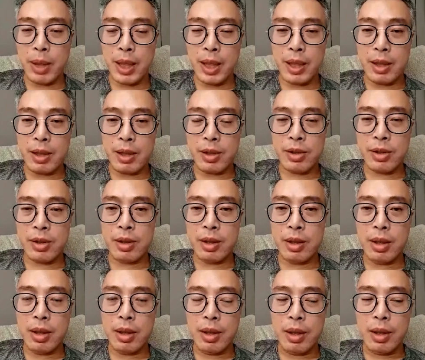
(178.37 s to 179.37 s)
players,
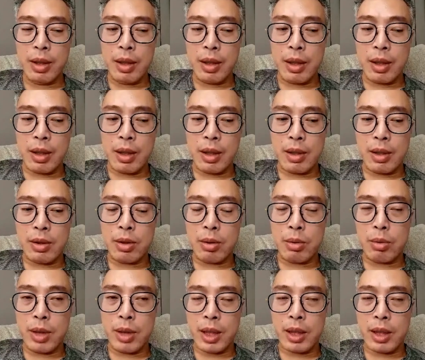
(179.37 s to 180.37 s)
uh,
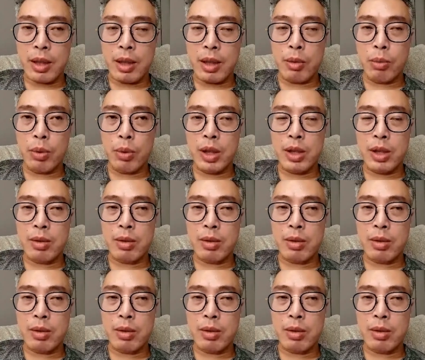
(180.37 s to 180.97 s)
so right now we